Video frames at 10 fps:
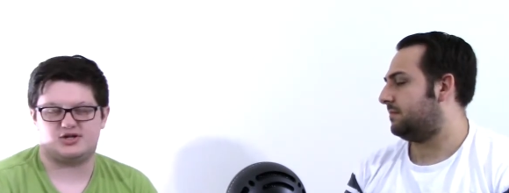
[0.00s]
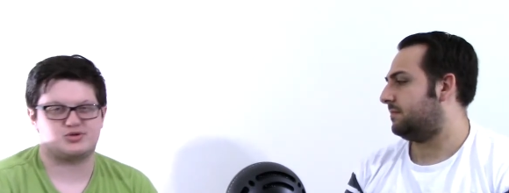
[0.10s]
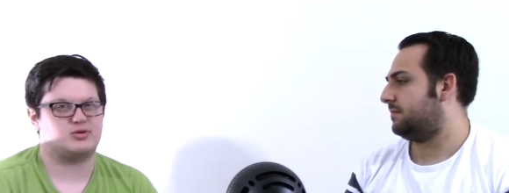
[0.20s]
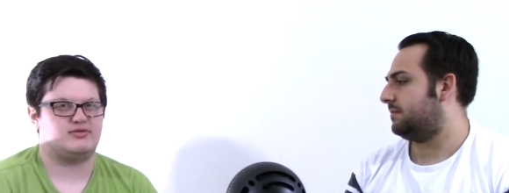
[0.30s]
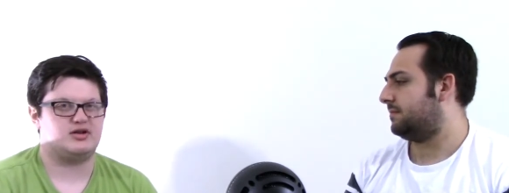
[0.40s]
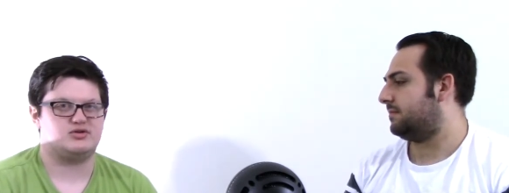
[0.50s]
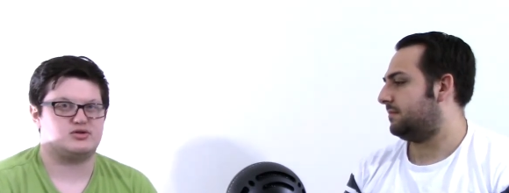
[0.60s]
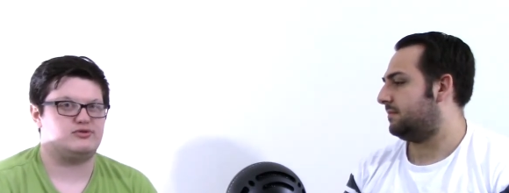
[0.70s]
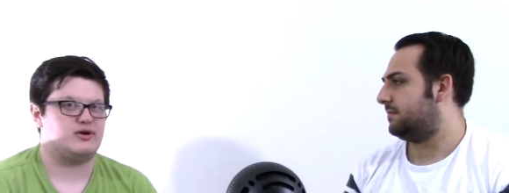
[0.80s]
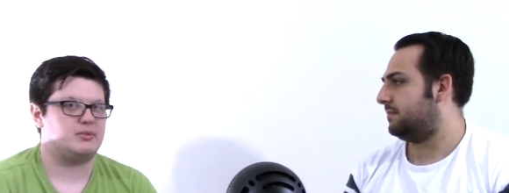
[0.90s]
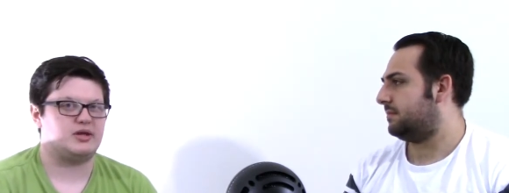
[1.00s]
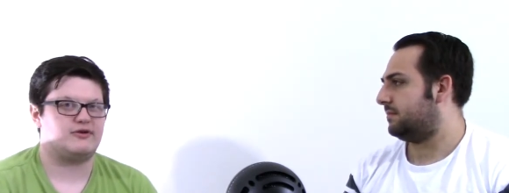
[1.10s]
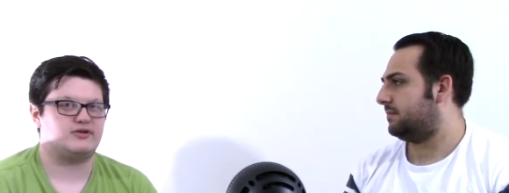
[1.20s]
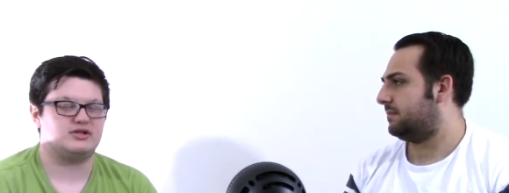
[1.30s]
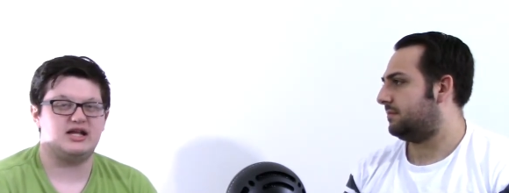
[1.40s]
Speaker 1: underscore videos. Go follow me there
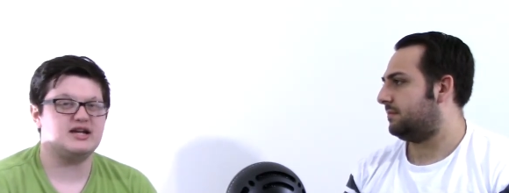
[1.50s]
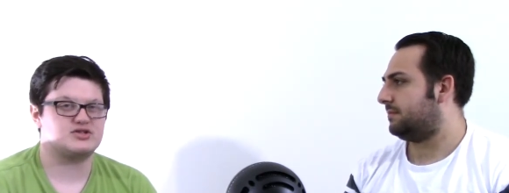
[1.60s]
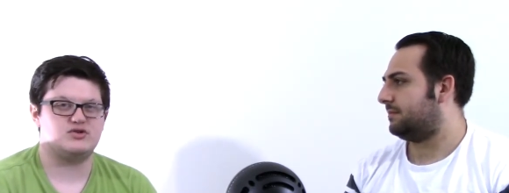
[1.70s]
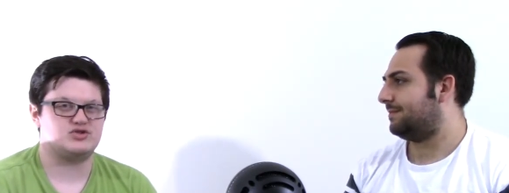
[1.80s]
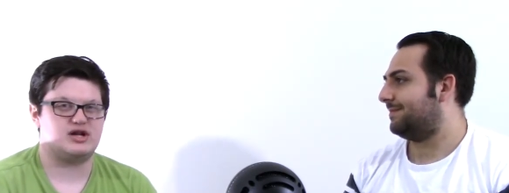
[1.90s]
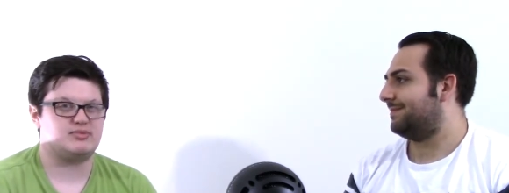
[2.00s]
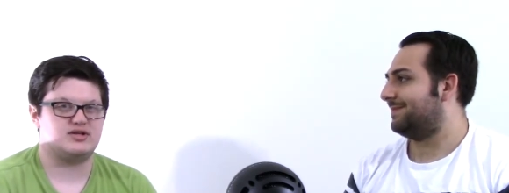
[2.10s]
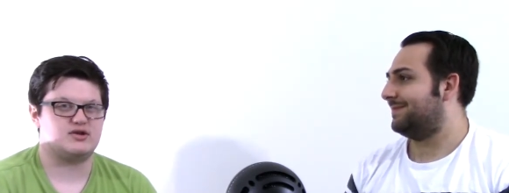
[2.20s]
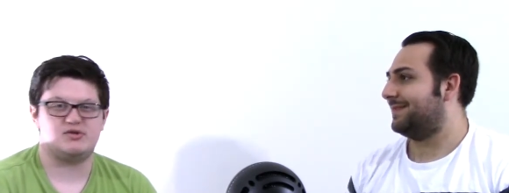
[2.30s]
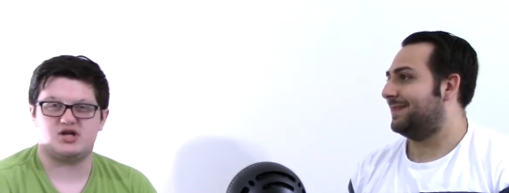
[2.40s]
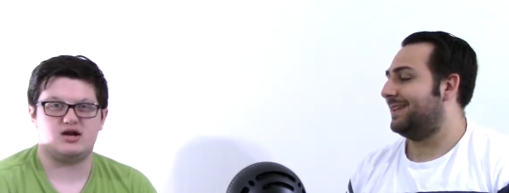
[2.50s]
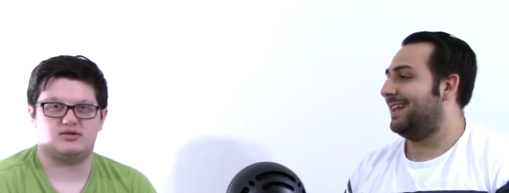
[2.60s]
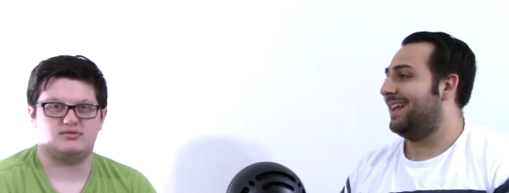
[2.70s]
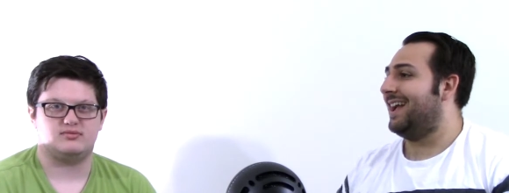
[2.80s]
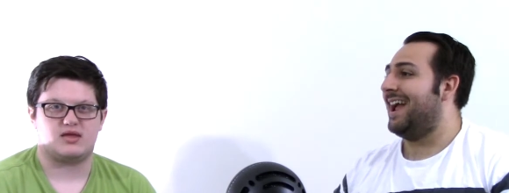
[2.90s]
for the latest news and updates on my channel.
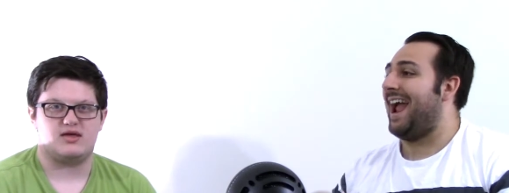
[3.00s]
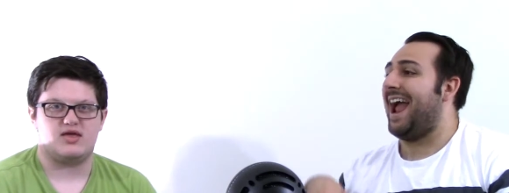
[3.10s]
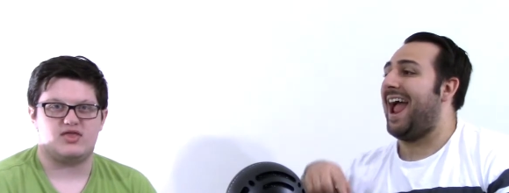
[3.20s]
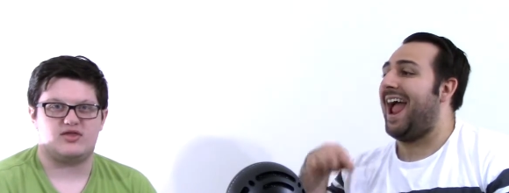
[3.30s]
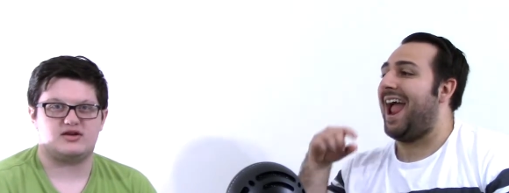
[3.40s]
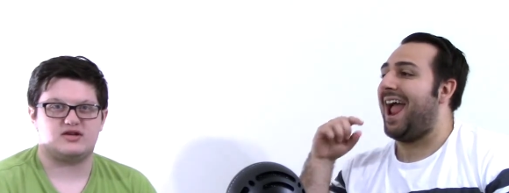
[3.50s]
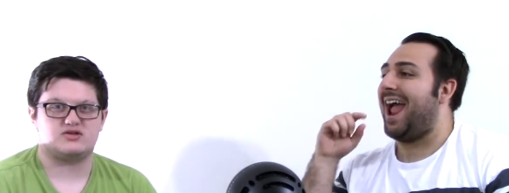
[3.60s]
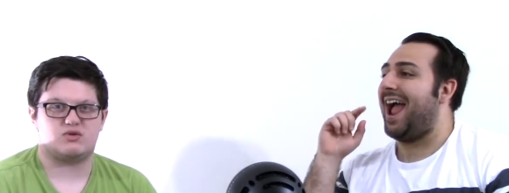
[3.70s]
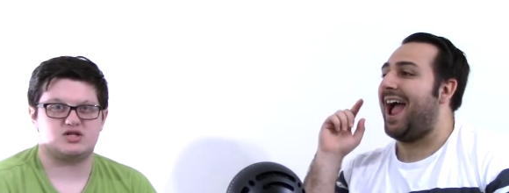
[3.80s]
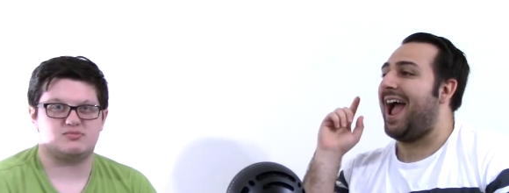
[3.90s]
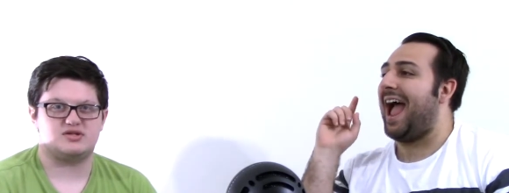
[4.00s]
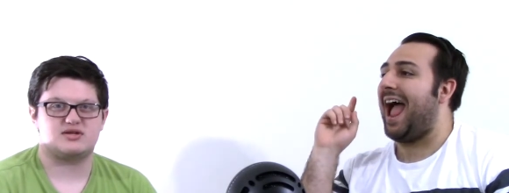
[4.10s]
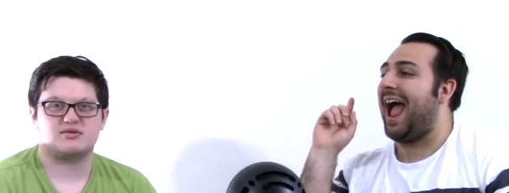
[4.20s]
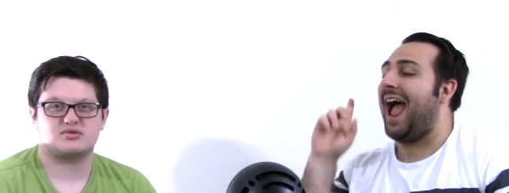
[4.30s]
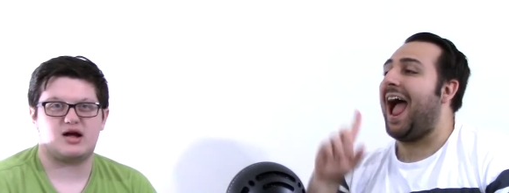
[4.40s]
Thank you guys for watching. Please
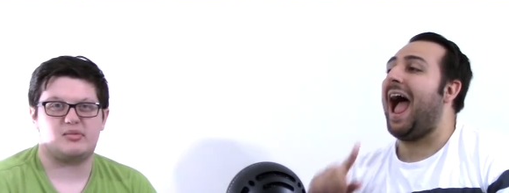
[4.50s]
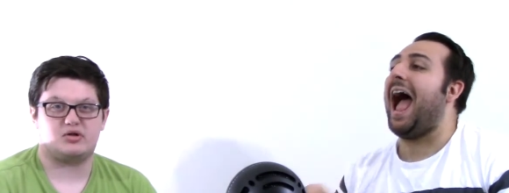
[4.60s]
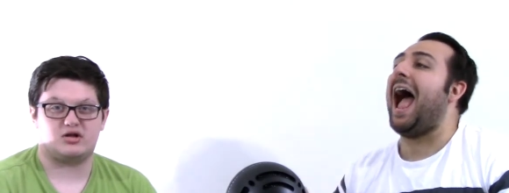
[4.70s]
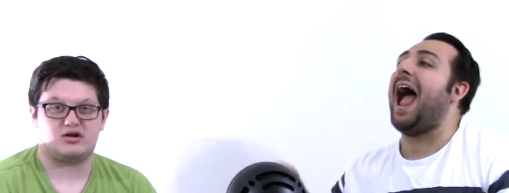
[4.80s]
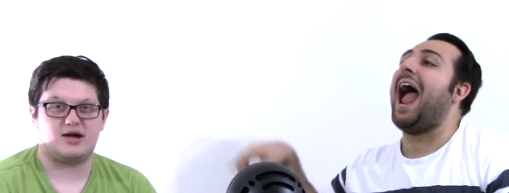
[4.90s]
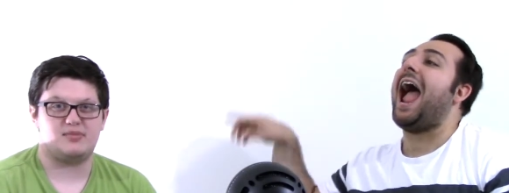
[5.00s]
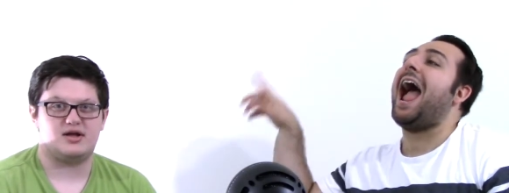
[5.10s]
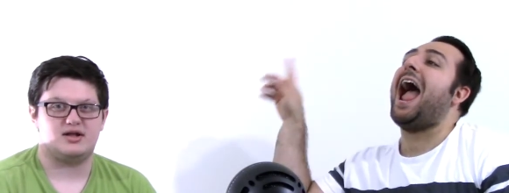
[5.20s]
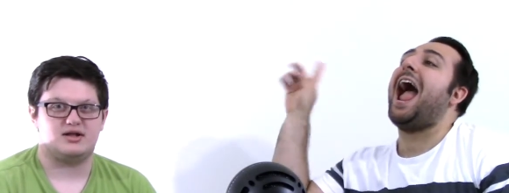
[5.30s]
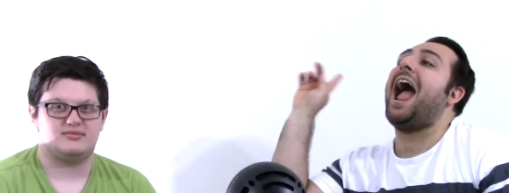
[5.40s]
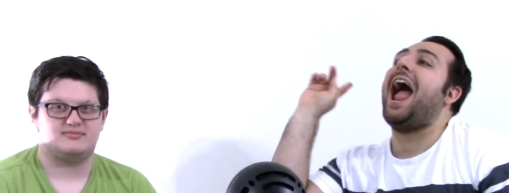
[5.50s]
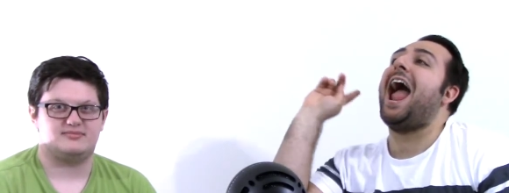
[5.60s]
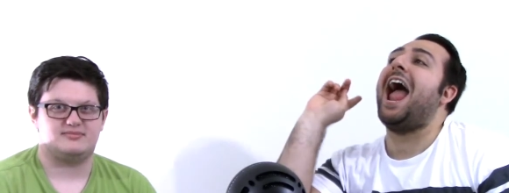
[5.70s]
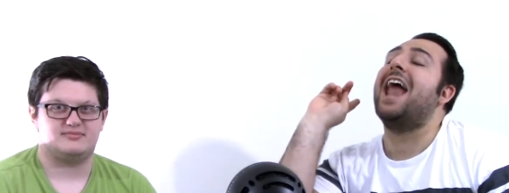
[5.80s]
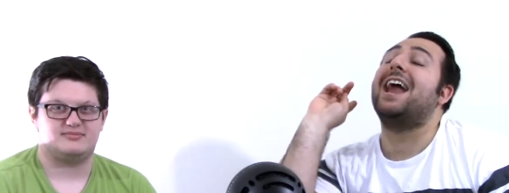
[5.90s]
subscribe, all that crap.
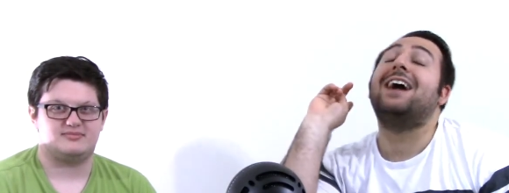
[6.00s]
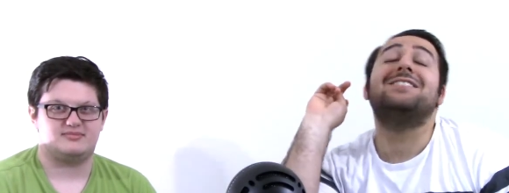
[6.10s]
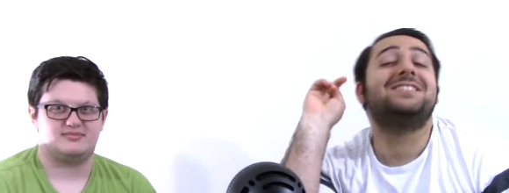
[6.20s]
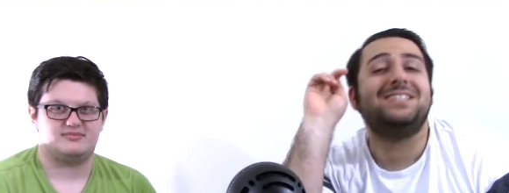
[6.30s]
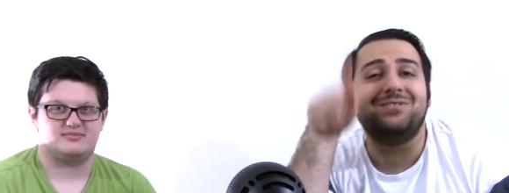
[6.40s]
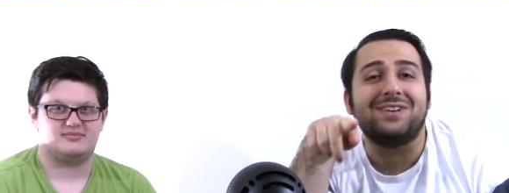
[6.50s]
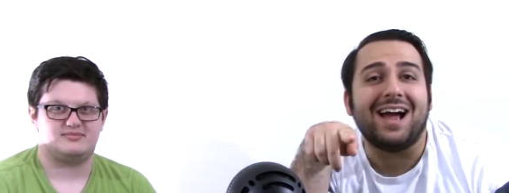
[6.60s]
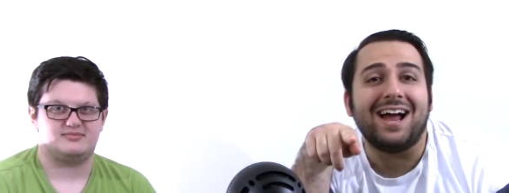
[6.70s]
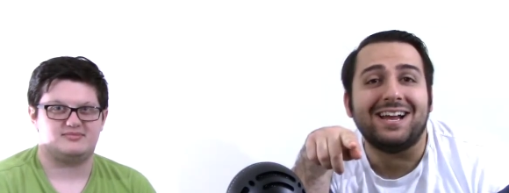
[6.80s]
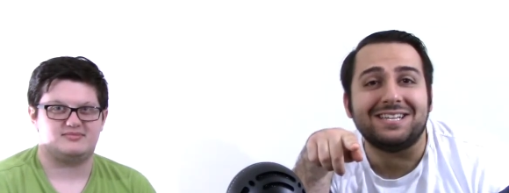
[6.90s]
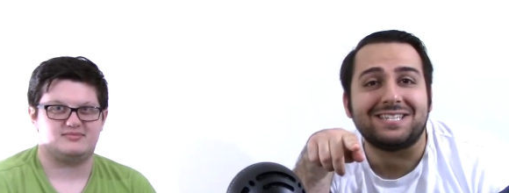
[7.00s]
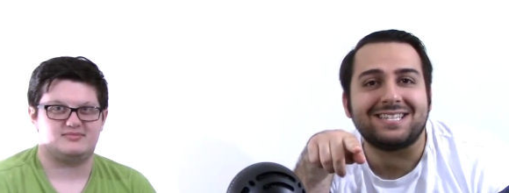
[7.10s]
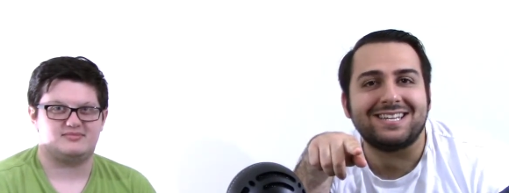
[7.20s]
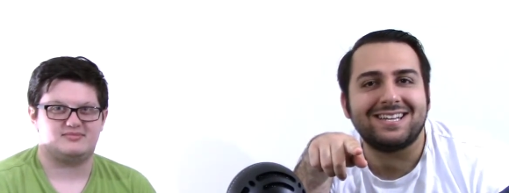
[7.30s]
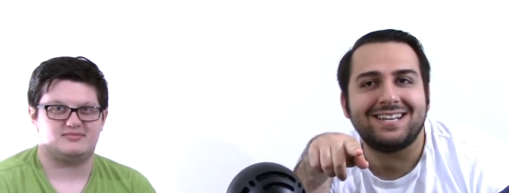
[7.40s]
Speaker 2: And I'll see you guys